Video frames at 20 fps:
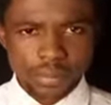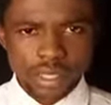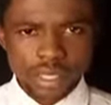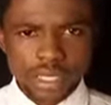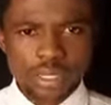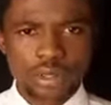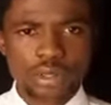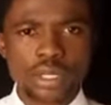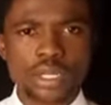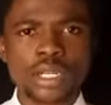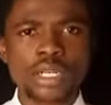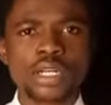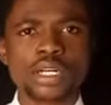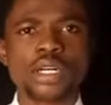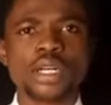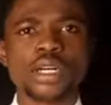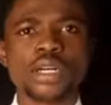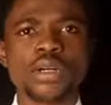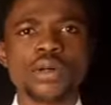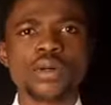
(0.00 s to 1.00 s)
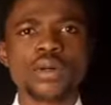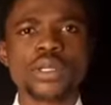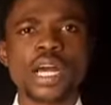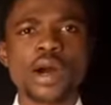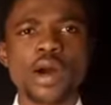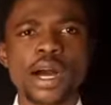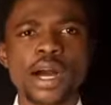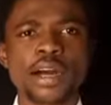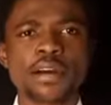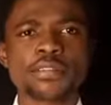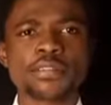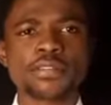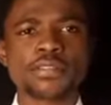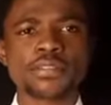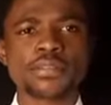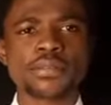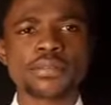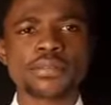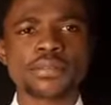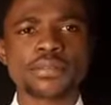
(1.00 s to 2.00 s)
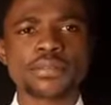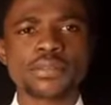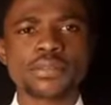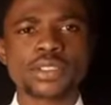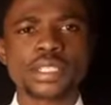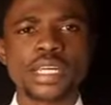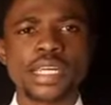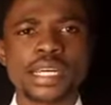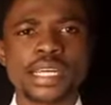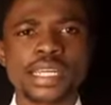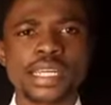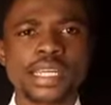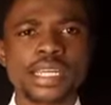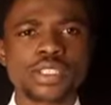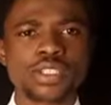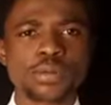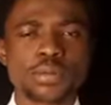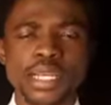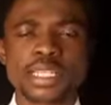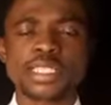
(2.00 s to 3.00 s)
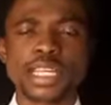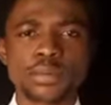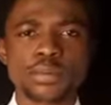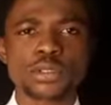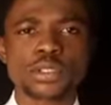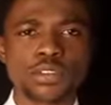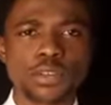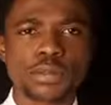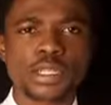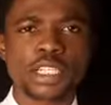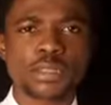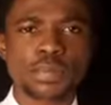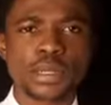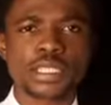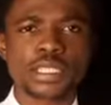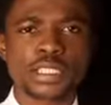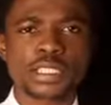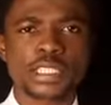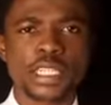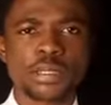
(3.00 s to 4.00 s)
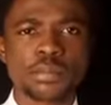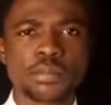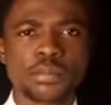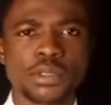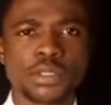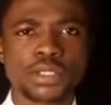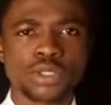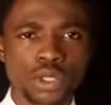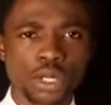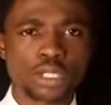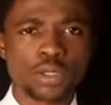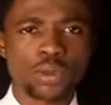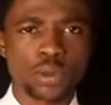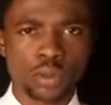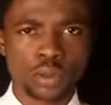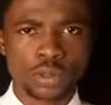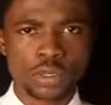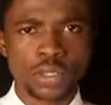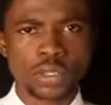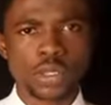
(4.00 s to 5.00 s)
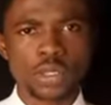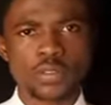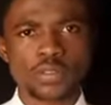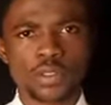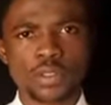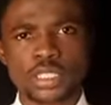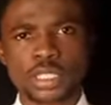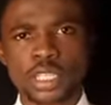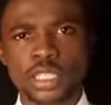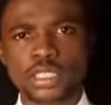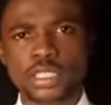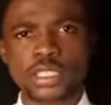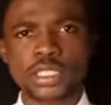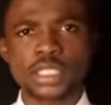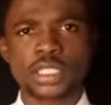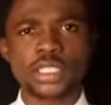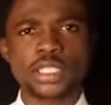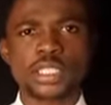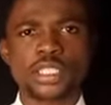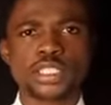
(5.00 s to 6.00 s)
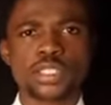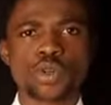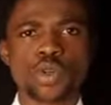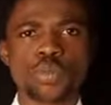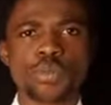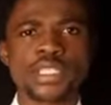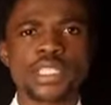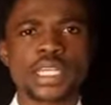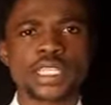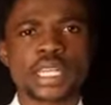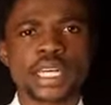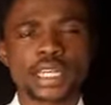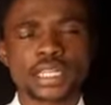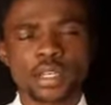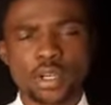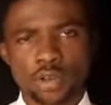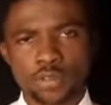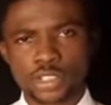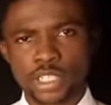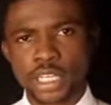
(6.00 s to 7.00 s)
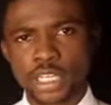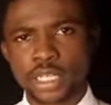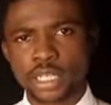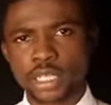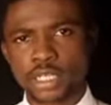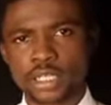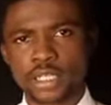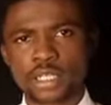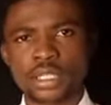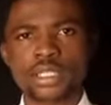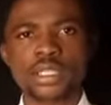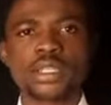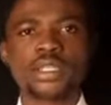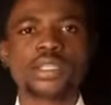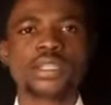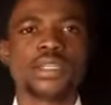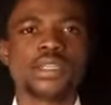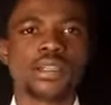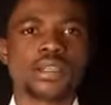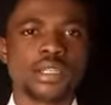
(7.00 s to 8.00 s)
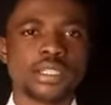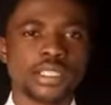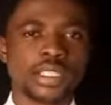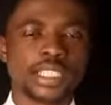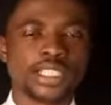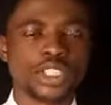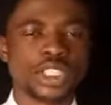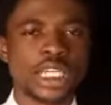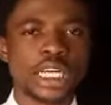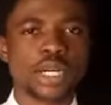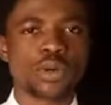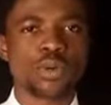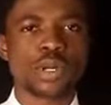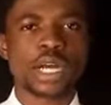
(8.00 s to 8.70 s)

Now, we now have some examples of dominant party system throughout the world. For instance, the Kuomintang of China. In Nigeria, we